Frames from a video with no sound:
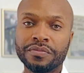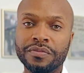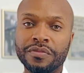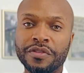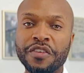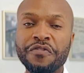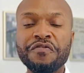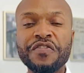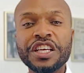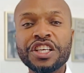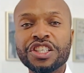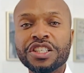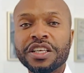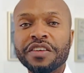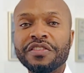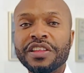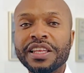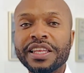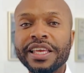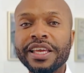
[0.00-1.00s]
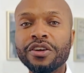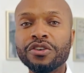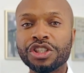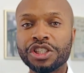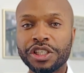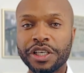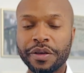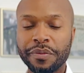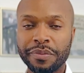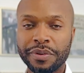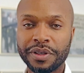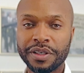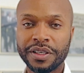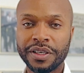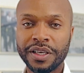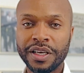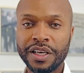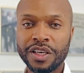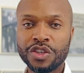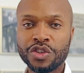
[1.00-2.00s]
the vision of the leadership.
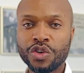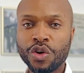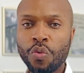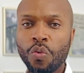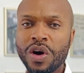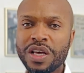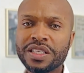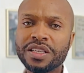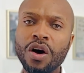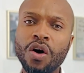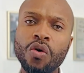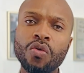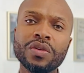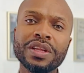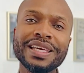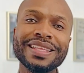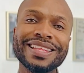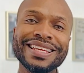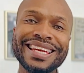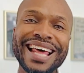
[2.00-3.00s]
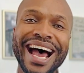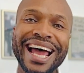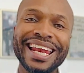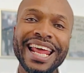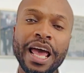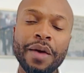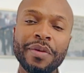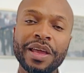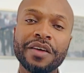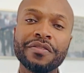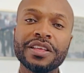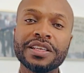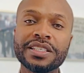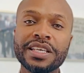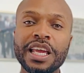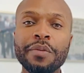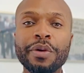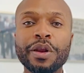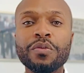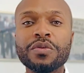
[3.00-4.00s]
So it wasn't only the dynamic of the
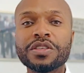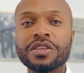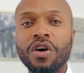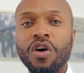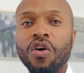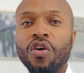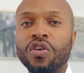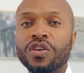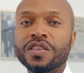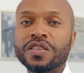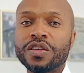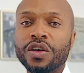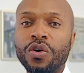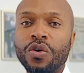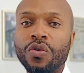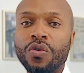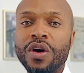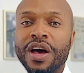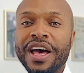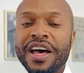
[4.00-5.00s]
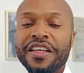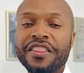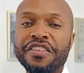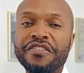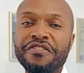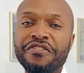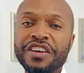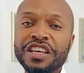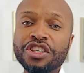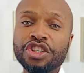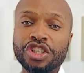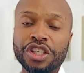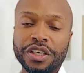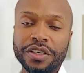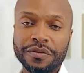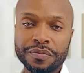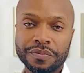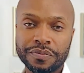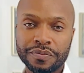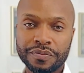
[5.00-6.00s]
team, but it was also the vision.
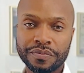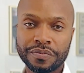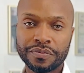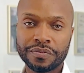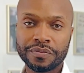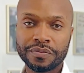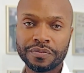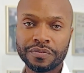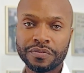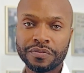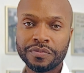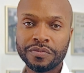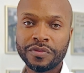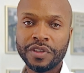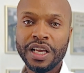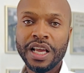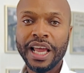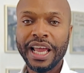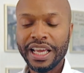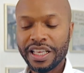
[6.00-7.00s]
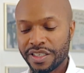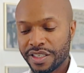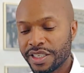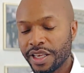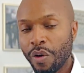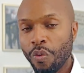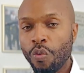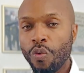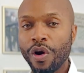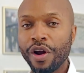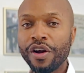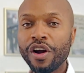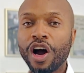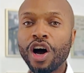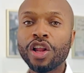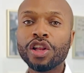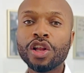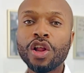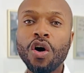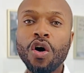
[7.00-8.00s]
And somewhere
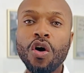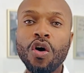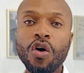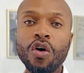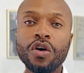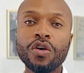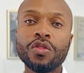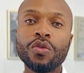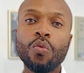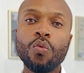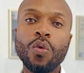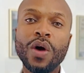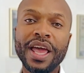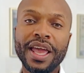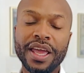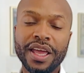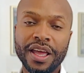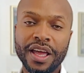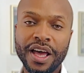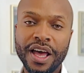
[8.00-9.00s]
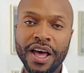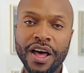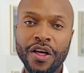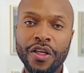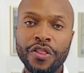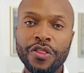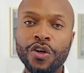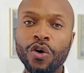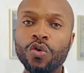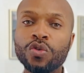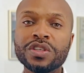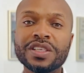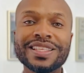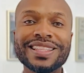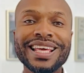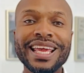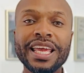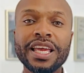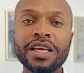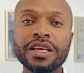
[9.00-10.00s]
along the way, those
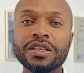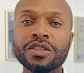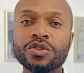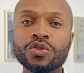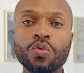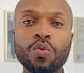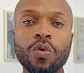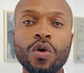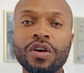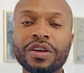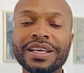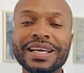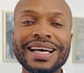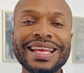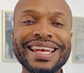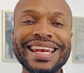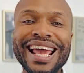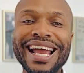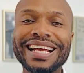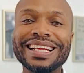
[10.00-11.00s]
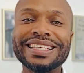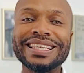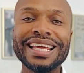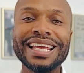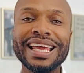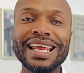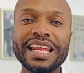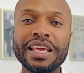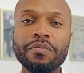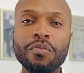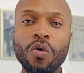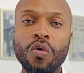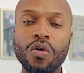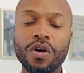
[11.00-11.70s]
things weren't connecting anymore.